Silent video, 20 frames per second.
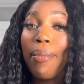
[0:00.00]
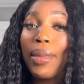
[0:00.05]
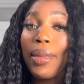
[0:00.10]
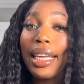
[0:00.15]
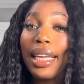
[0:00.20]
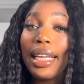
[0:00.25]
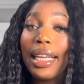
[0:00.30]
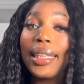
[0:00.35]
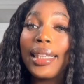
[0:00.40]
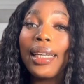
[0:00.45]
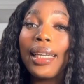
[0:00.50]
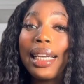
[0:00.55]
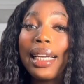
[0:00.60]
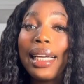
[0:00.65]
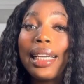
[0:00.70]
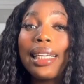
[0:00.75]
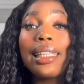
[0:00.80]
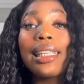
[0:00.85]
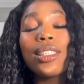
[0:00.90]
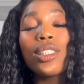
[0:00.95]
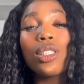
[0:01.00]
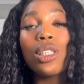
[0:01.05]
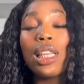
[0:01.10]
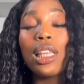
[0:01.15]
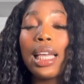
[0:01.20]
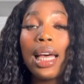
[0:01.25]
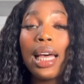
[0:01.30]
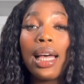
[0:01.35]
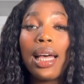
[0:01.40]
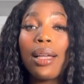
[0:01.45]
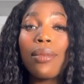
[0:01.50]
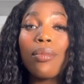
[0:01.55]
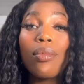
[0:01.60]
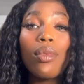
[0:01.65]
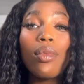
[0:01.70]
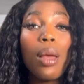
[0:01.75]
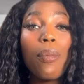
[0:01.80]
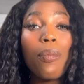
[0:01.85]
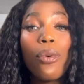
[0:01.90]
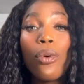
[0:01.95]
the
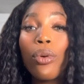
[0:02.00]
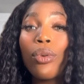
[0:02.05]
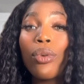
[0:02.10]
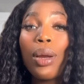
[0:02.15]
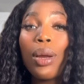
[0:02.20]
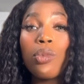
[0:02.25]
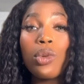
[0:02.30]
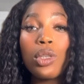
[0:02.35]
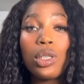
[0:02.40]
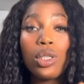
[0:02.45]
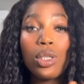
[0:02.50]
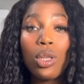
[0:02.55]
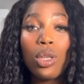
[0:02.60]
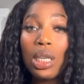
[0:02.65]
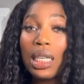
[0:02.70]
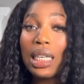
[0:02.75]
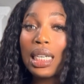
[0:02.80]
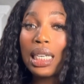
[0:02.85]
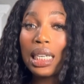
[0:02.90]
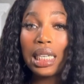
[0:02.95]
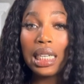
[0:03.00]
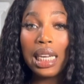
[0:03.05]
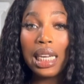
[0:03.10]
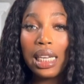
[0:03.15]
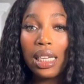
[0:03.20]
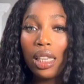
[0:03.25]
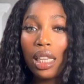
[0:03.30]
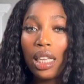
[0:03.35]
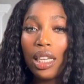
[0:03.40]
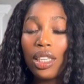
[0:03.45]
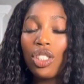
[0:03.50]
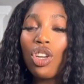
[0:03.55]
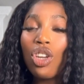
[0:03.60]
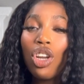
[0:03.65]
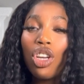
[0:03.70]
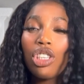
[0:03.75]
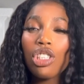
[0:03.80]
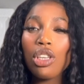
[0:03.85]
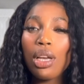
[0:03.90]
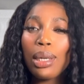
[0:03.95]
program was studied in English,
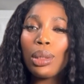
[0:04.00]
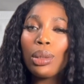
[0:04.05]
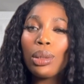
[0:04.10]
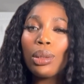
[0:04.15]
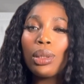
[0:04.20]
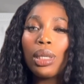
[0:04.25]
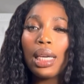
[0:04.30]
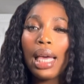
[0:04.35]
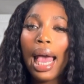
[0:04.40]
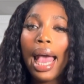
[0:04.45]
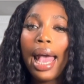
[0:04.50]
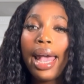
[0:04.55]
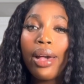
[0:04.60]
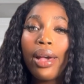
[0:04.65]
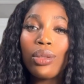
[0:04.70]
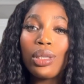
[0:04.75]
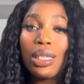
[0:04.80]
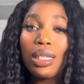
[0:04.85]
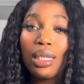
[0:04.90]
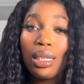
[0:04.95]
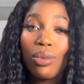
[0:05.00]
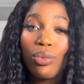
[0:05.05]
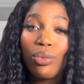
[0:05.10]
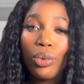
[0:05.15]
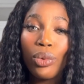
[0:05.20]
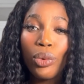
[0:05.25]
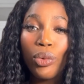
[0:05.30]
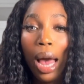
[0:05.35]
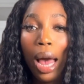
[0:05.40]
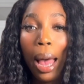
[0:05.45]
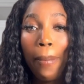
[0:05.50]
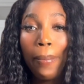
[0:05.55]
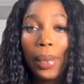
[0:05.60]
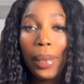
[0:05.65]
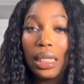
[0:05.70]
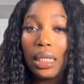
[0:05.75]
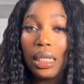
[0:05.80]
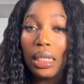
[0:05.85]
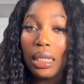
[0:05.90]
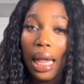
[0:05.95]
so I don't think IELTS is a requirement
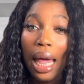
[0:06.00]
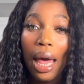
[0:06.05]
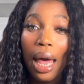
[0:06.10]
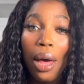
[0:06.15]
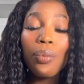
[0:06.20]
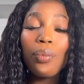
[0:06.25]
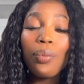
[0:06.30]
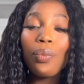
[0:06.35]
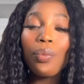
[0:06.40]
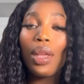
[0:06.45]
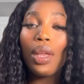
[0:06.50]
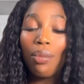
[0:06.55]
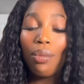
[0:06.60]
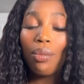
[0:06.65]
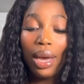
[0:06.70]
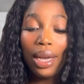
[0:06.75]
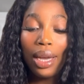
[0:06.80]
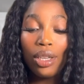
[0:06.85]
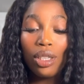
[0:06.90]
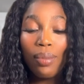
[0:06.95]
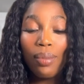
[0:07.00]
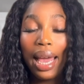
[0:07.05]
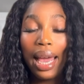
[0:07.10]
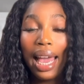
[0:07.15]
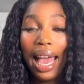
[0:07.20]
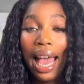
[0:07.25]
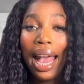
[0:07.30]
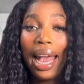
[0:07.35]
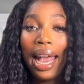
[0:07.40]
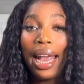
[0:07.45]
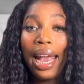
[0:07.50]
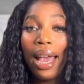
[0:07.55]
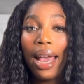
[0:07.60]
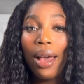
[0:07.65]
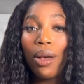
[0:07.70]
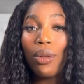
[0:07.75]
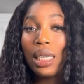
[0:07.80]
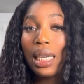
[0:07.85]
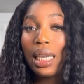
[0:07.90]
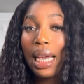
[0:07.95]
now. But I use my high
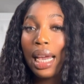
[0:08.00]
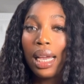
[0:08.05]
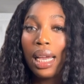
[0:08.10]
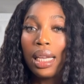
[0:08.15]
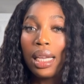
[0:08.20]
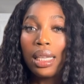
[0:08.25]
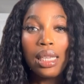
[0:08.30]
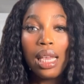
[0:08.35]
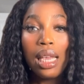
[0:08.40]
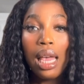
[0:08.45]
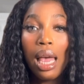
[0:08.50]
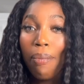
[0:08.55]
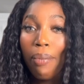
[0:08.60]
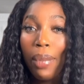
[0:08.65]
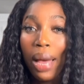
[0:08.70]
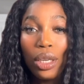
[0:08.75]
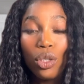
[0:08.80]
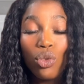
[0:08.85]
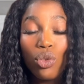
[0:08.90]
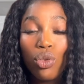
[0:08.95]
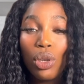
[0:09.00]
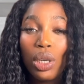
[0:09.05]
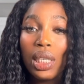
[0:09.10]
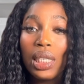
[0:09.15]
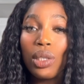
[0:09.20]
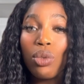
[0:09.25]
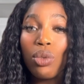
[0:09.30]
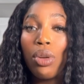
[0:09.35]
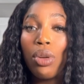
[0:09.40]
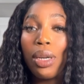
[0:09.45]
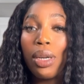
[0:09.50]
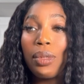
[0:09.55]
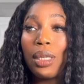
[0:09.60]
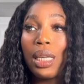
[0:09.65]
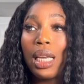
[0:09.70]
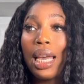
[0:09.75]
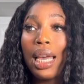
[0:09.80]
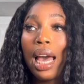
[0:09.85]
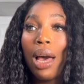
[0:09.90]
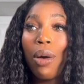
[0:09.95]
IELTS, my transcript,
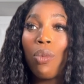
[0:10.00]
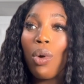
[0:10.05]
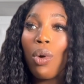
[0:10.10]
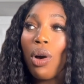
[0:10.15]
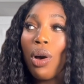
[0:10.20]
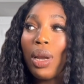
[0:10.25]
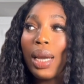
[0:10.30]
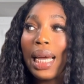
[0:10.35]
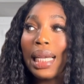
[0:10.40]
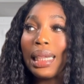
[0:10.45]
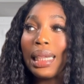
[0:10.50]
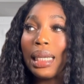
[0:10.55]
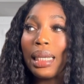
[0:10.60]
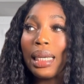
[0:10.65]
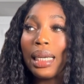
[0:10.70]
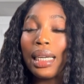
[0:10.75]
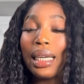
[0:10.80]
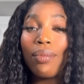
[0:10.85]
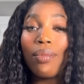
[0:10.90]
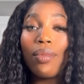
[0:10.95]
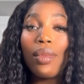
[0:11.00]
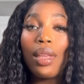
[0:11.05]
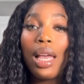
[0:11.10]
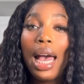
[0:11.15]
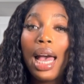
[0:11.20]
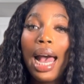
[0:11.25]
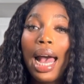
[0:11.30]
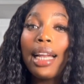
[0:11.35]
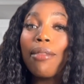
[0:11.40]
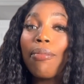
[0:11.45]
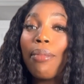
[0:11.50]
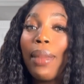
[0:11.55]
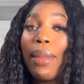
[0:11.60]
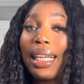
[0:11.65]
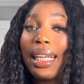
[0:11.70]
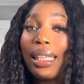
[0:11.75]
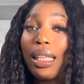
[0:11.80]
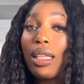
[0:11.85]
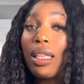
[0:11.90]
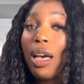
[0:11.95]
and what other thing again, and my
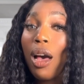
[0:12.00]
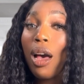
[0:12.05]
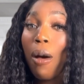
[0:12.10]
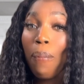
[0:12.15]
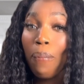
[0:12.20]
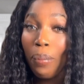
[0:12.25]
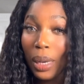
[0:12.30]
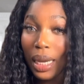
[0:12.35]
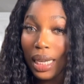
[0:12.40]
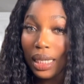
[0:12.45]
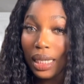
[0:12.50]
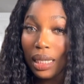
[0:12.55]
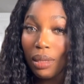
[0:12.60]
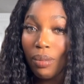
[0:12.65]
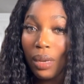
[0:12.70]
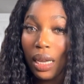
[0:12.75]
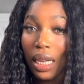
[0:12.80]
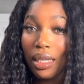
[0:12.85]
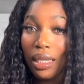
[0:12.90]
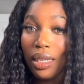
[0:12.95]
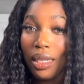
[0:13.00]
clinical placement.